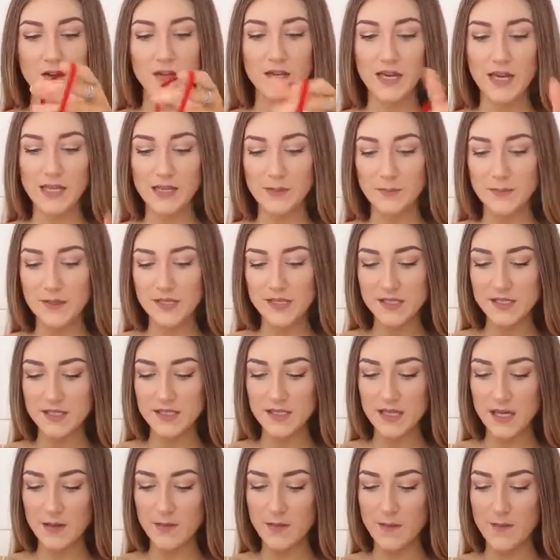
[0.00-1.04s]
Okay, let me just
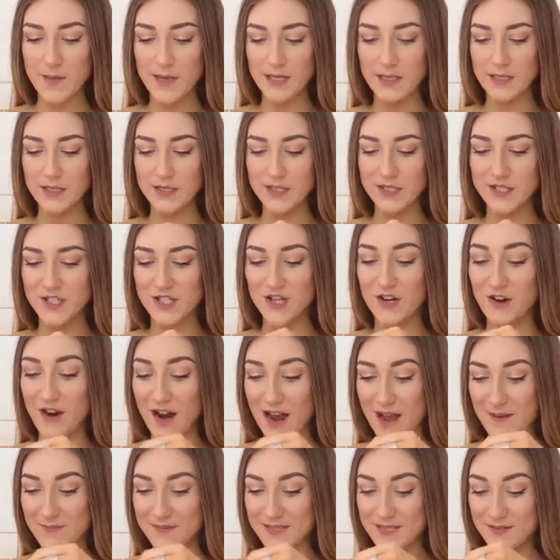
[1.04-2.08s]
start by making the
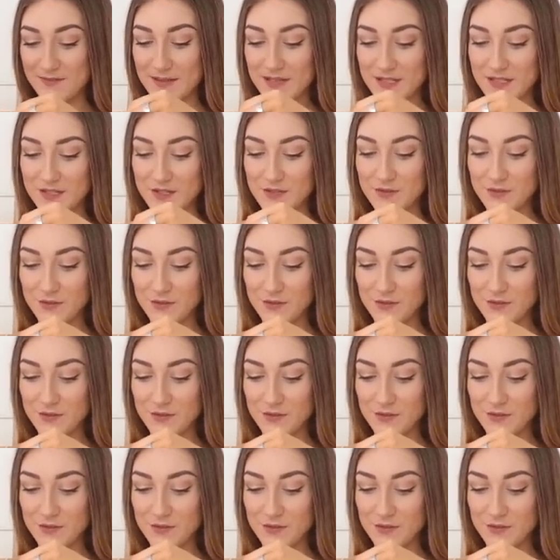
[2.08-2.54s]
straps a bit